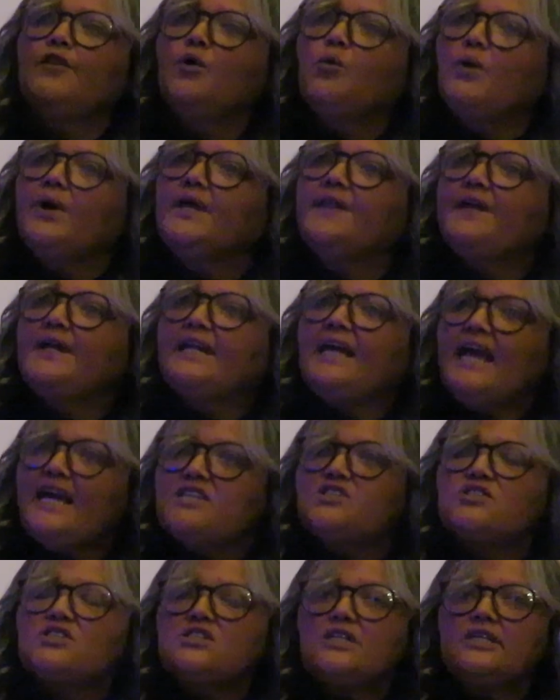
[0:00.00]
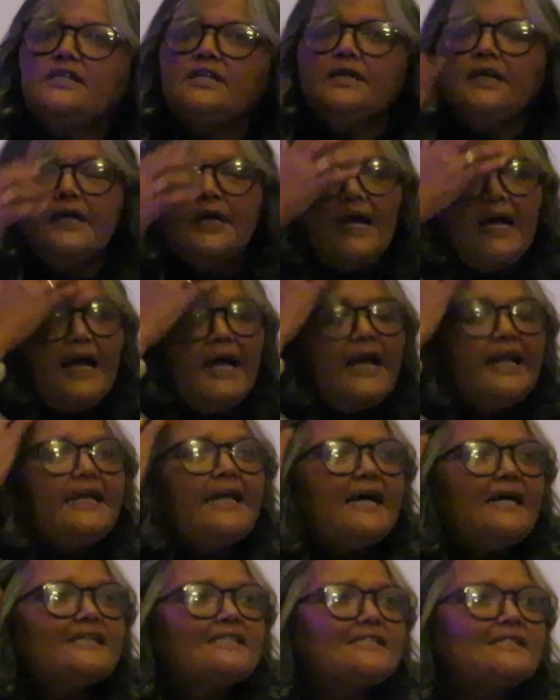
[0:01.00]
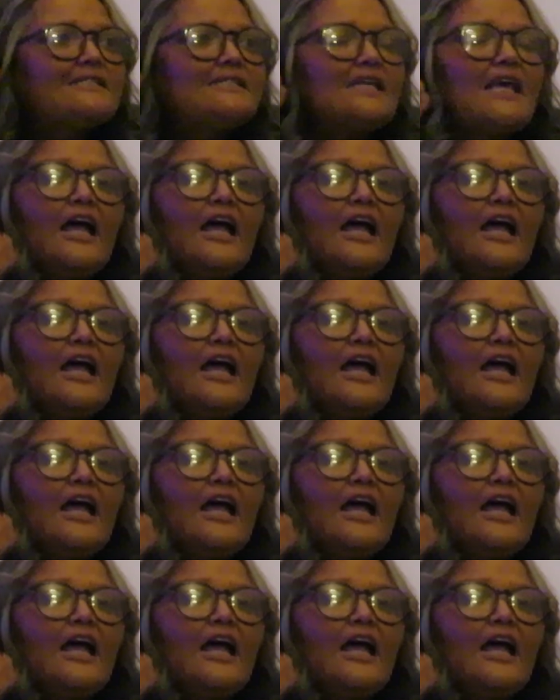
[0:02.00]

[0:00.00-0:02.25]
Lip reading: the way that Ashley and us